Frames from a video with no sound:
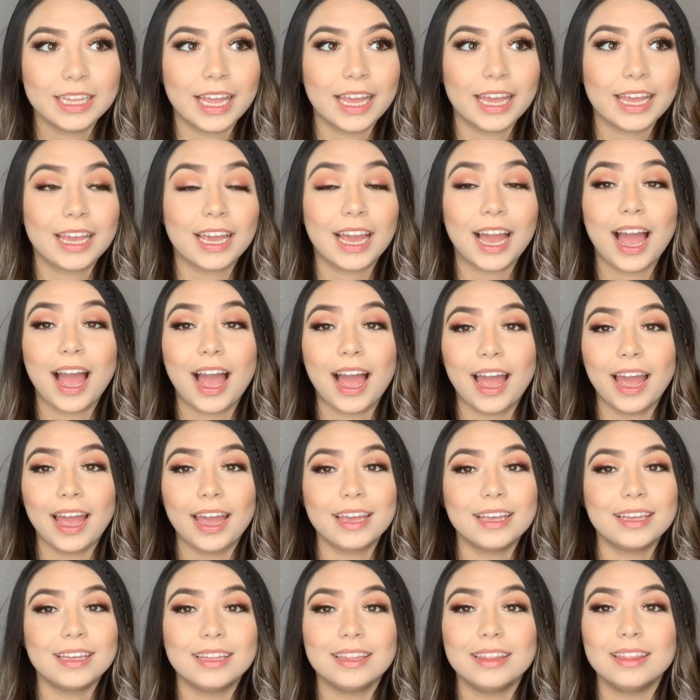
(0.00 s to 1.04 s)
Like,
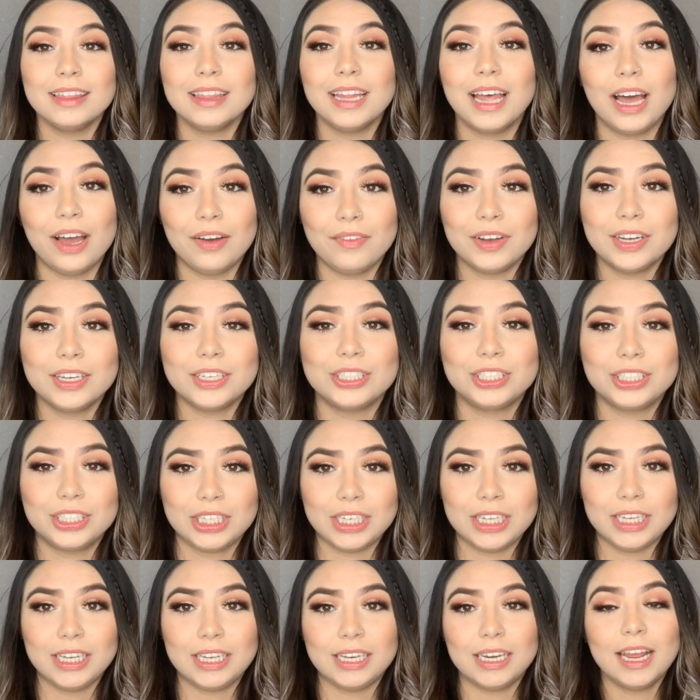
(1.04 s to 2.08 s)
I love
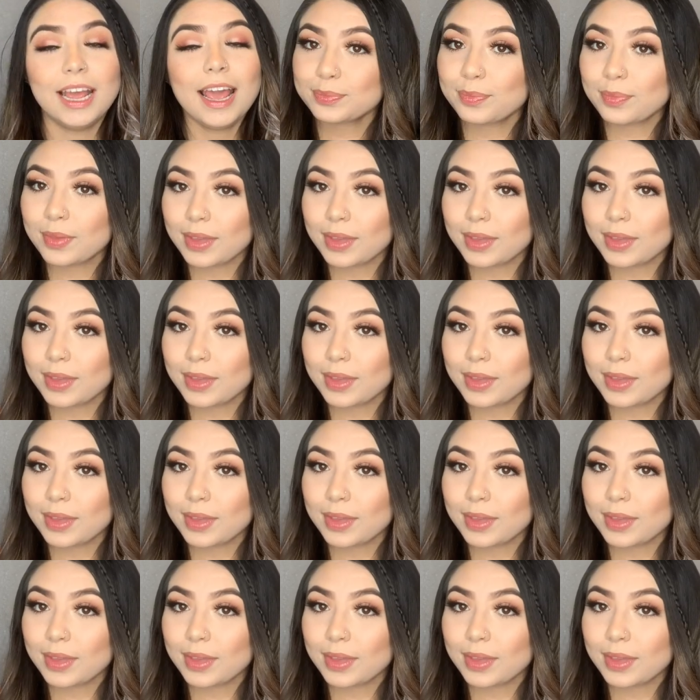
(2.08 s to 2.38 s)
Shein.